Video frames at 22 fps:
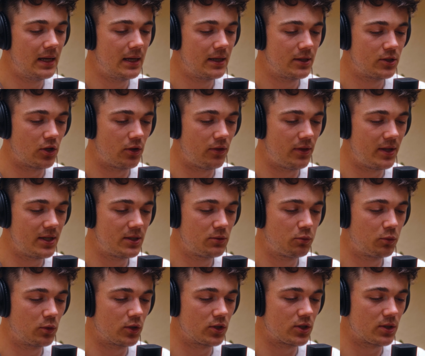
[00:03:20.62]
So
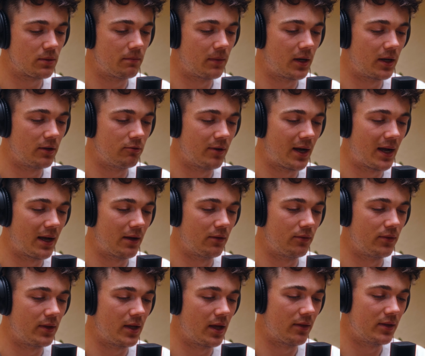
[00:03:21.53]
this was my
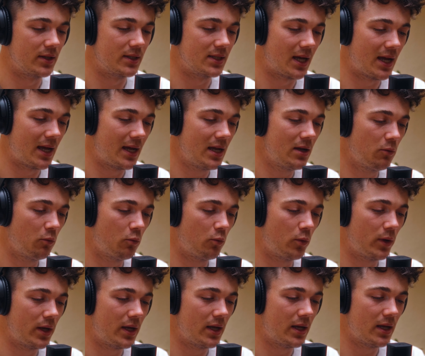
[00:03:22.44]
round the other day.
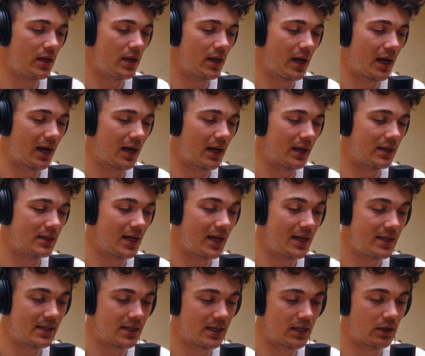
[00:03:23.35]
We had
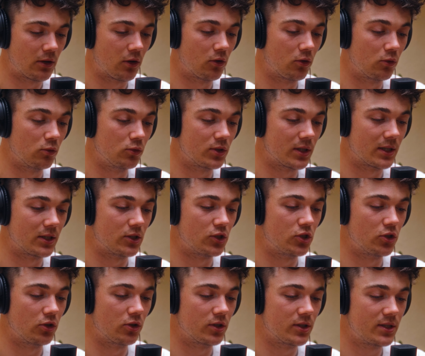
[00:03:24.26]
18 holes and
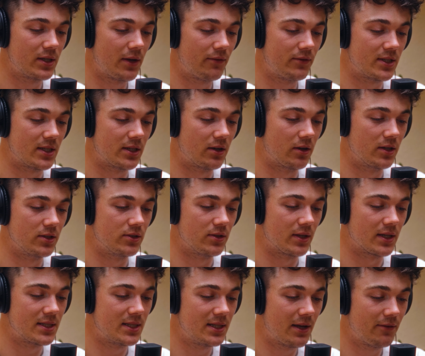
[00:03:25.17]
shot 79,
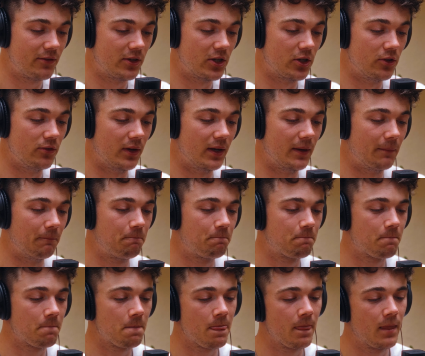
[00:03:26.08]
so that's seven over.
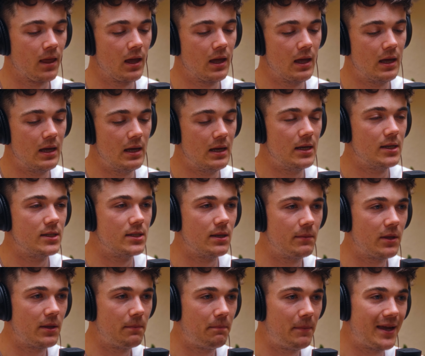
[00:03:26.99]

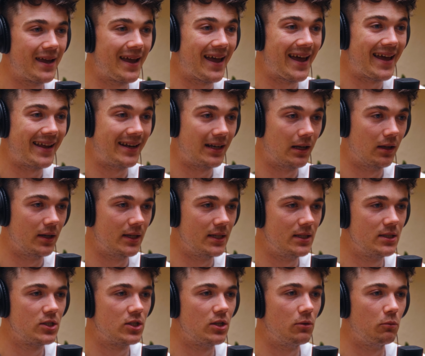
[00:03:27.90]
Some of the big
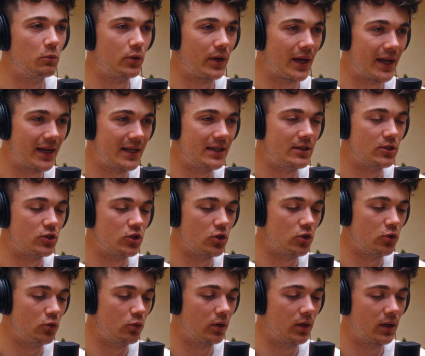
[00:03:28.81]
headlines that we'll get
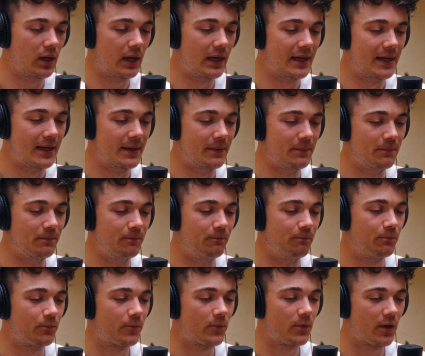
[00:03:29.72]
into:
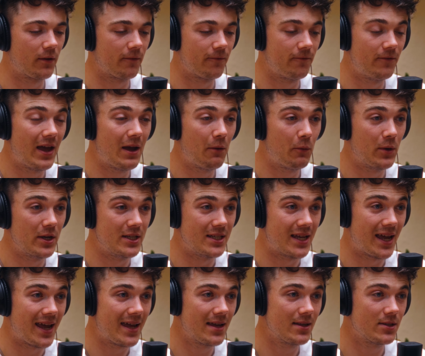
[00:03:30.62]
um, fairways
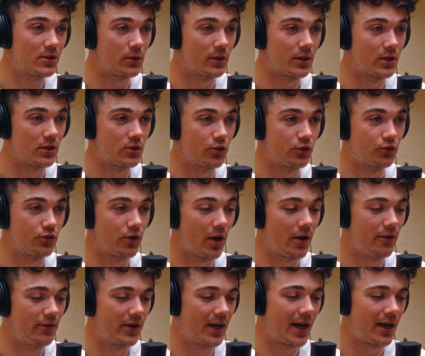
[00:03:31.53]
hit, so it does your
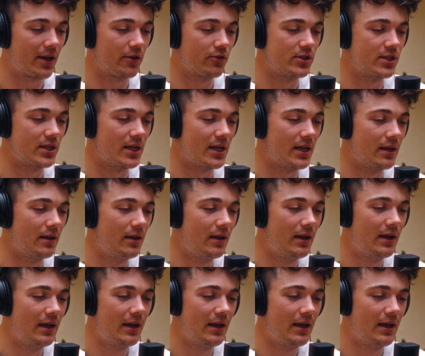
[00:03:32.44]
driving accuracy.